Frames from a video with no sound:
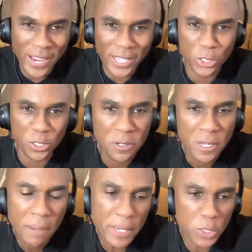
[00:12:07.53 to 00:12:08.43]
Actually,
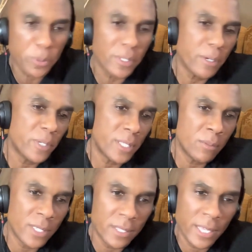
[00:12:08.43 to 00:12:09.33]
it's really what
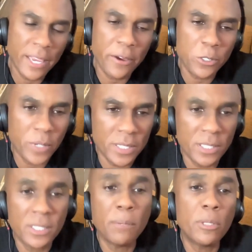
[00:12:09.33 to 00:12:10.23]
what they characterize as
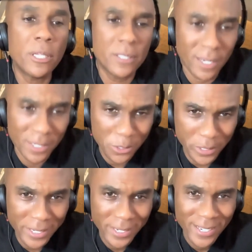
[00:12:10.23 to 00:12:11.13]
a double entendre
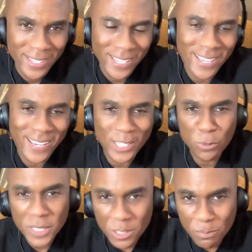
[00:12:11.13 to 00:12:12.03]
yes,
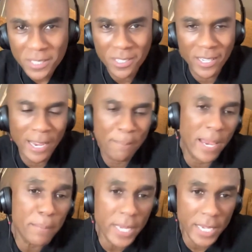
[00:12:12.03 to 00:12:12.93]
we, I mean,
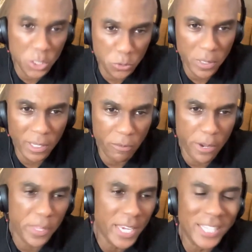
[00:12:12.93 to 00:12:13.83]
I'm a history lover. I
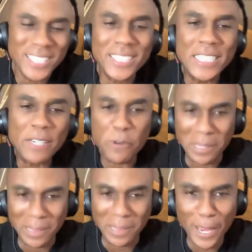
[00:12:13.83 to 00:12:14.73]
think in a
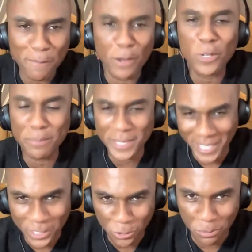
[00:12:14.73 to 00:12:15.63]
different light, I live in
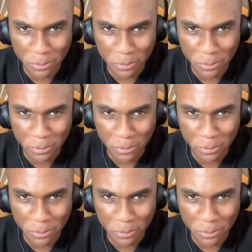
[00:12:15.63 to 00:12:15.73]
history.